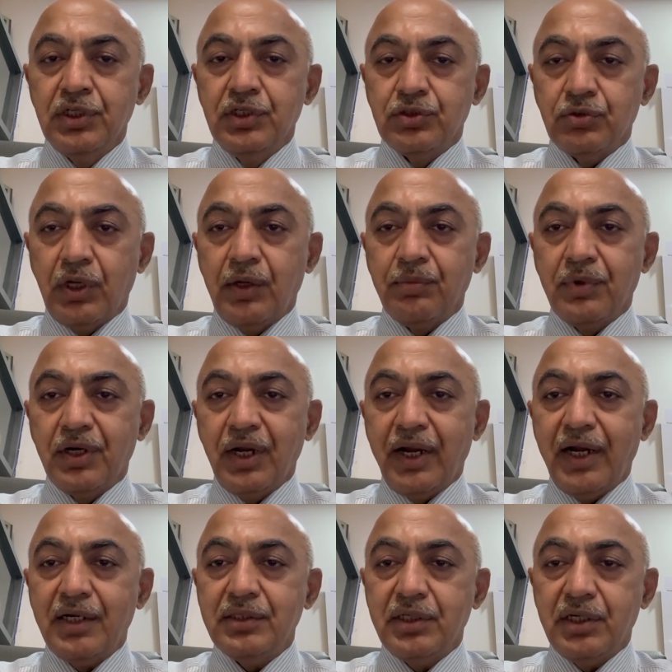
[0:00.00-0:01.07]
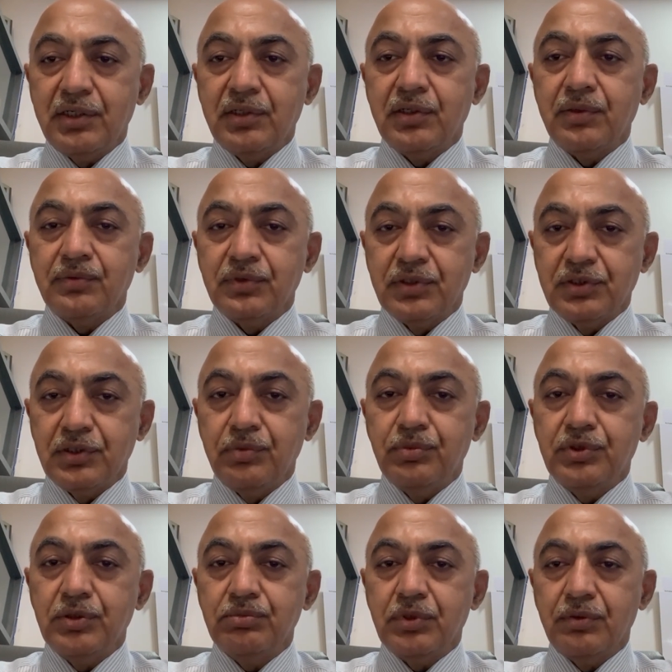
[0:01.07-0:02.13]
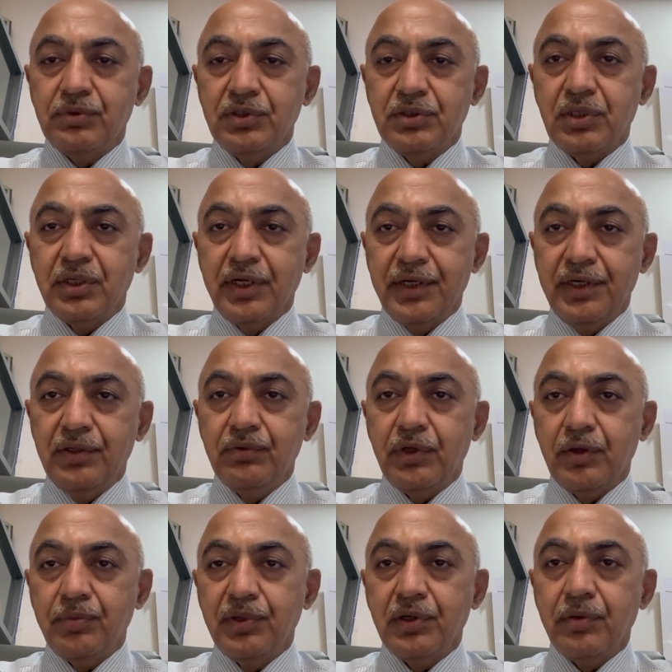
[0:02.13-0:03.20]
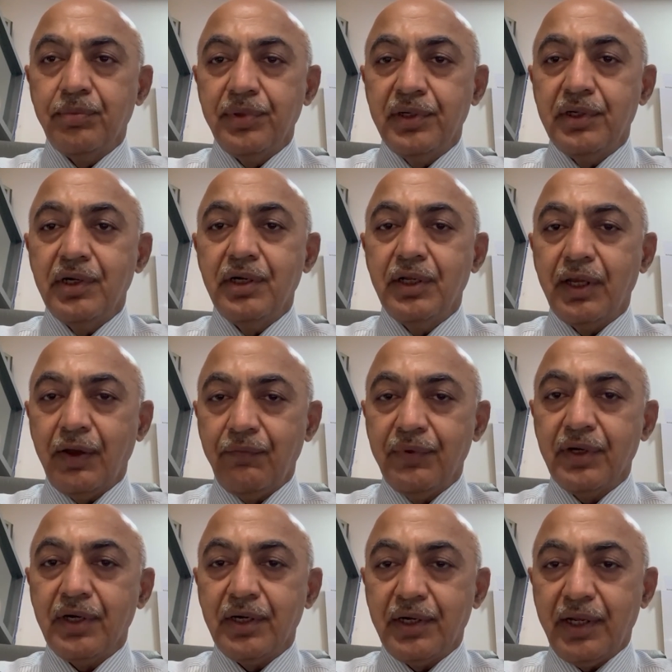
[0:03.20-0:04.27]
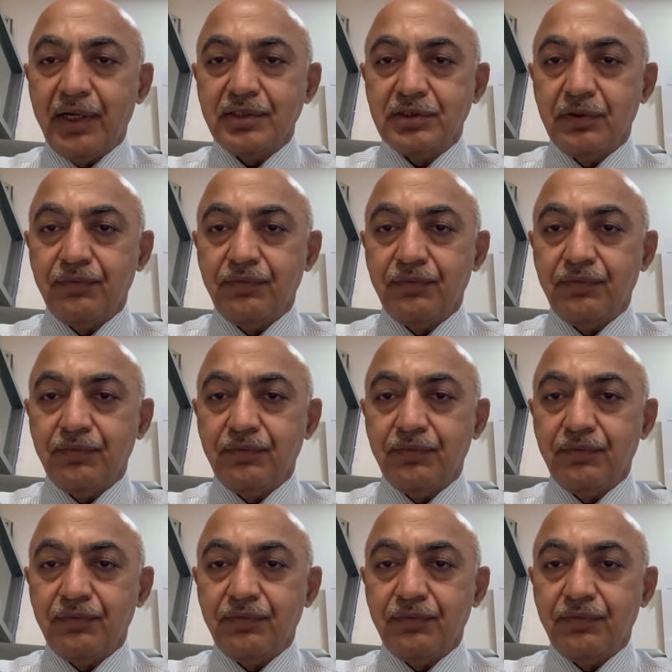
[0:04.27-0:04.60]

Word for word: So I am glad that the symptoms of this lady who had been repeatedly having attacks